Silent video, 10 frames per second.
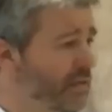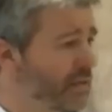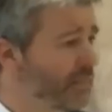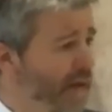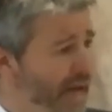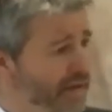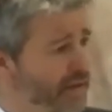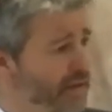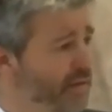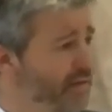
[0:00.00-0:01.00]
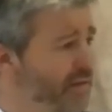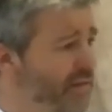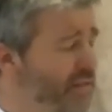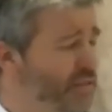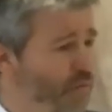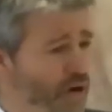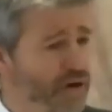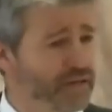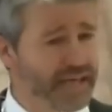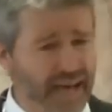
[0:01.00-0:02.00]
does it matter? This
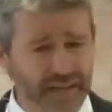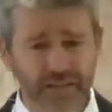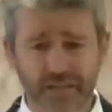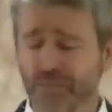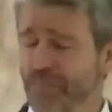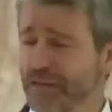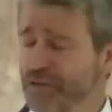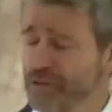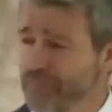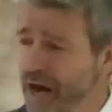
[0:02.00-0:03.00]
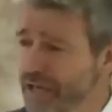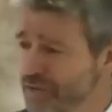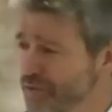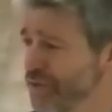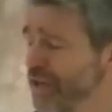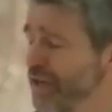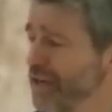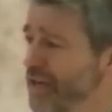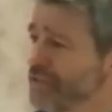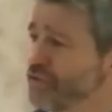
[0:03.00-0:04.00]
work, yes, but you must
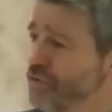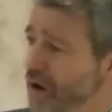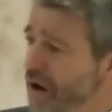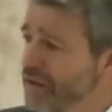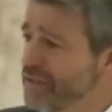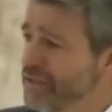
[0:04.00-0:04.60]
draw